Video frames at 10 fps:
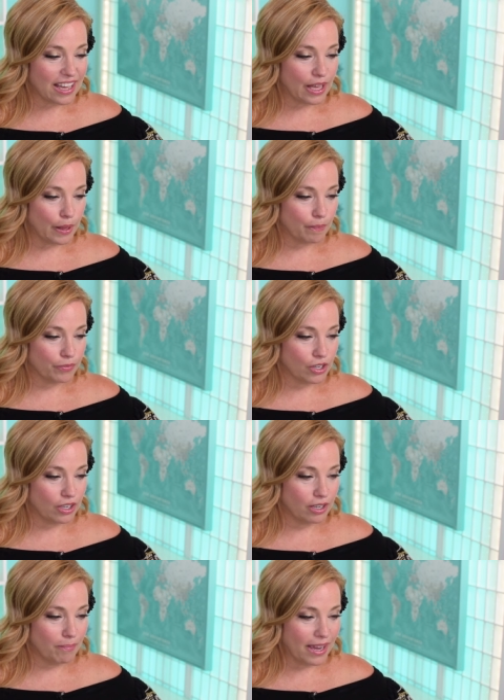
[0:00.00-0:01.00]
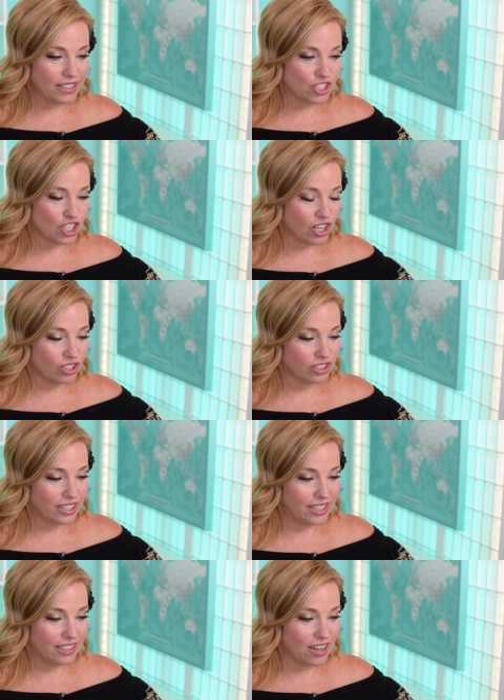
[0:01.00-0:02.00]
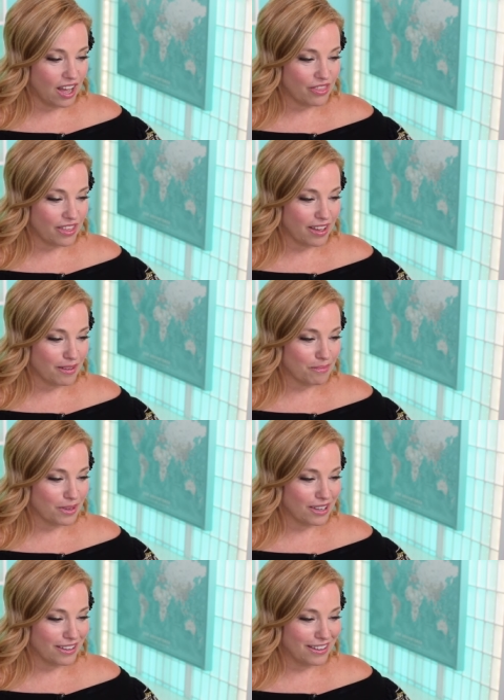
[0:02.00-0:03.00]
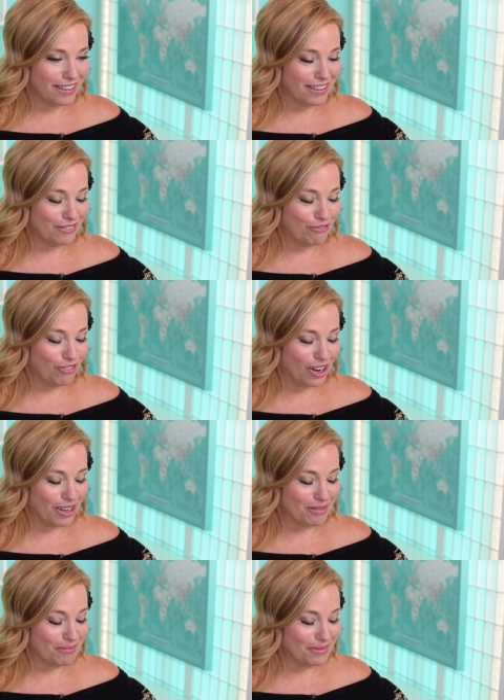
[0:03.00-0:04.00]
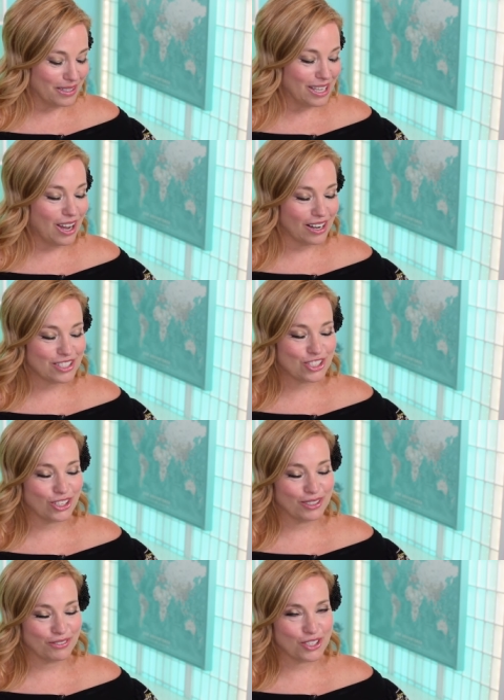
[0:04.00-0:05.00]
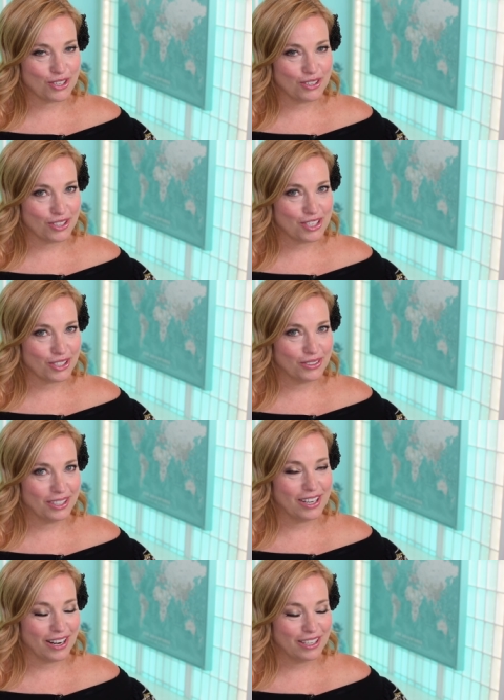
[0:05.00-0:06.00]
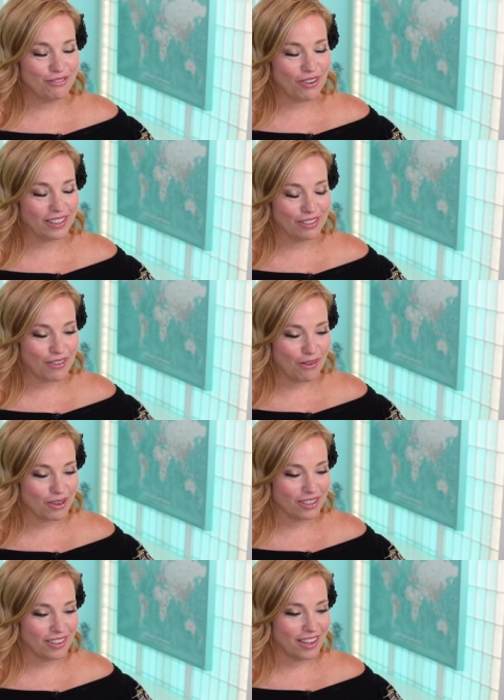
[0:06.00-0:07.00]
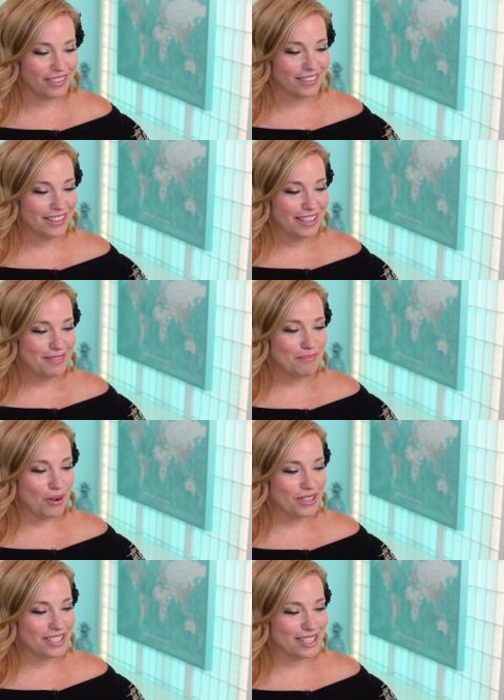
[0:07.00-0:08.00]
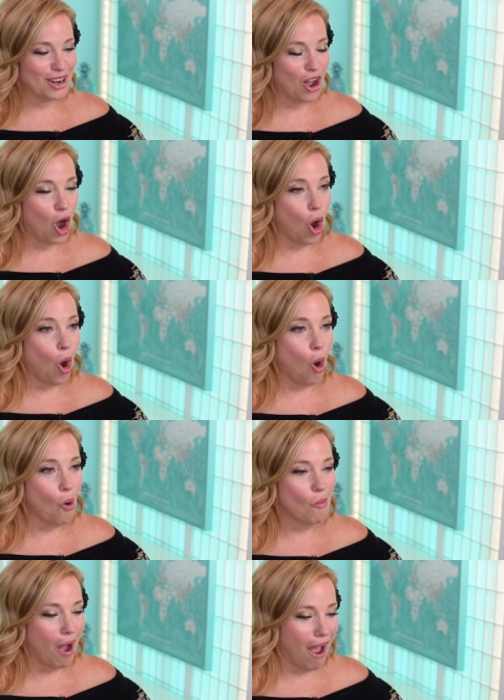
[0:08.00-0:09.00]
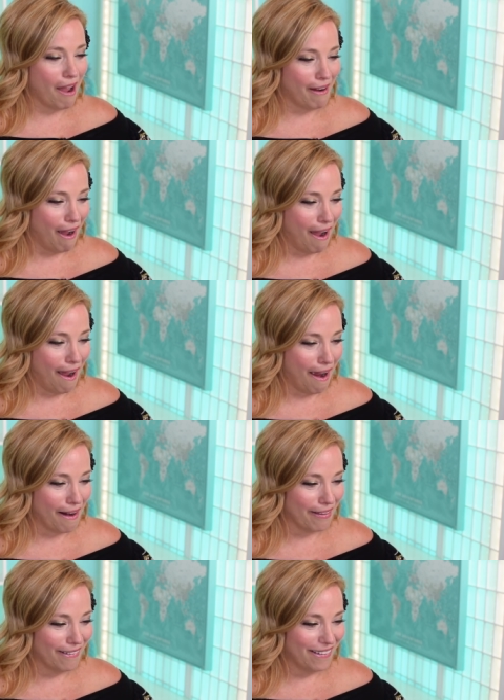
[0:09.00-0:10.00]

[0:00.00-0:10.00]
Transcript: um, Mike and Cheryl, he got them from, he got a shirt for Junior too. He got He finally found one online. Bonia said, Oh my God.